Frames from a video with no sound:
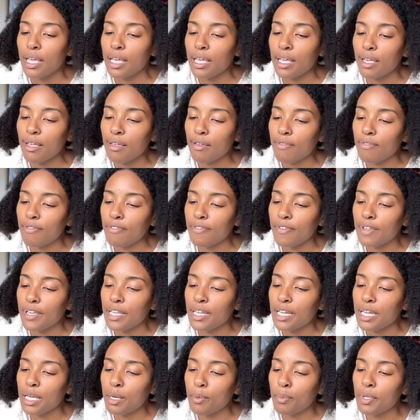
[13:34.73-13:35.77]
If
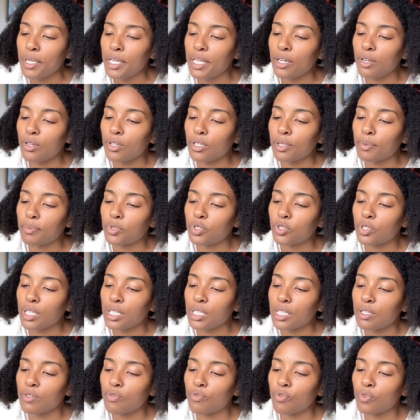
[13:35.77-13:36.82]
inhibiting or
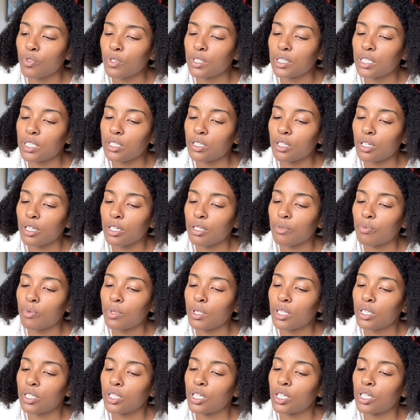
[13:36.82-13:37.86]
obstructing forces are at
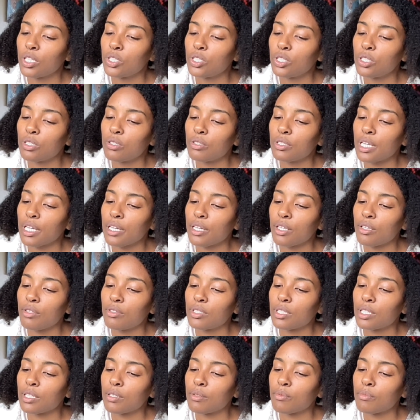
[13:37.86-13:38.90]
work, she knows how to use
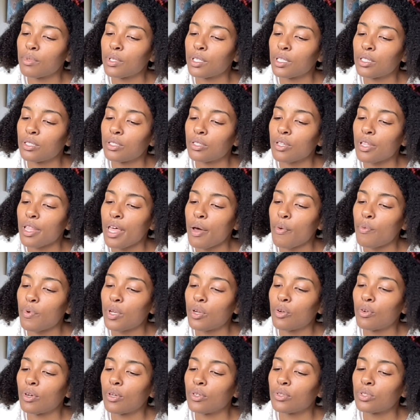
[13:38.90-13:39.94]
them so that we
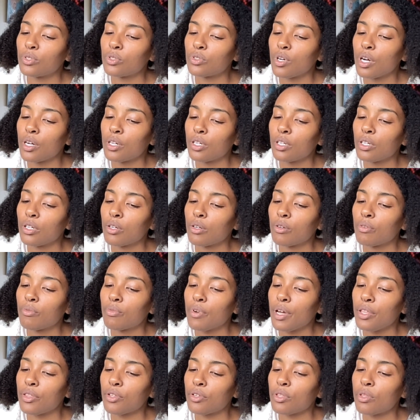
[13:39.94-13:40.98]
grow stronger
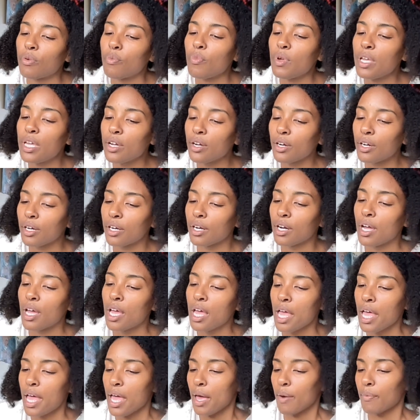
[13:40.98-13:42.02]
rather than weaker,
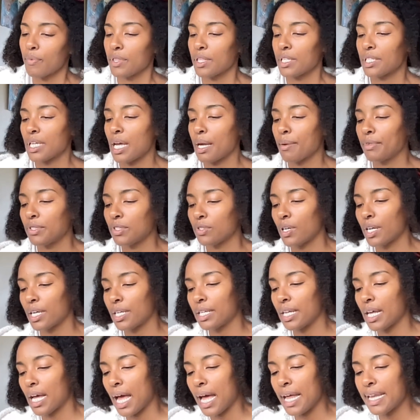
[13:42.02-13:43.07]
and when the time is
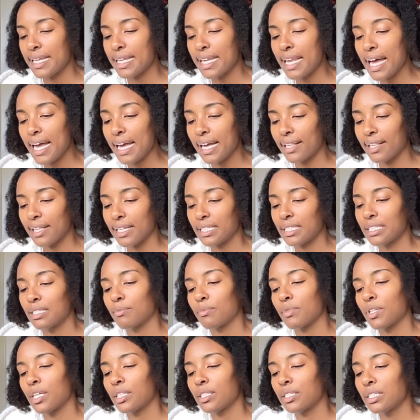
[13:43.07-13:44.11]
right, annihilates them,
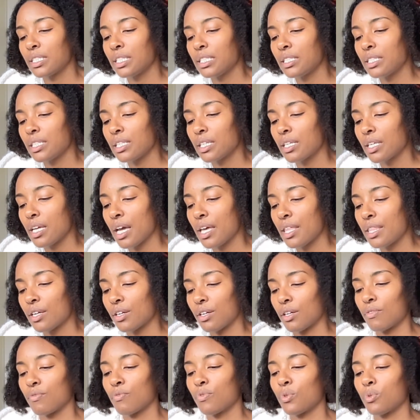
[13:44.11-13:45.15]
thus ceasing their
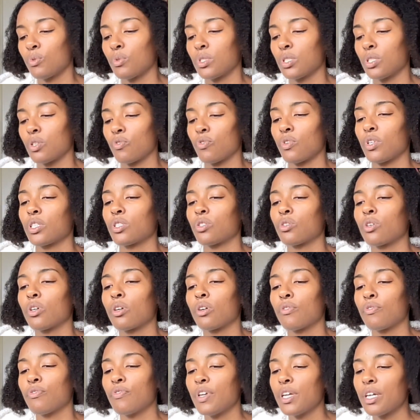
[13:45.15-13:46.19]
influence over us or our
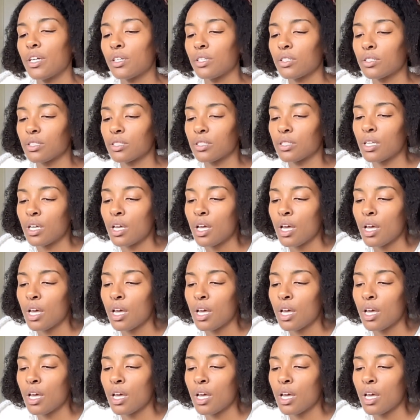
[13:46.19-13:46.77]
affairs.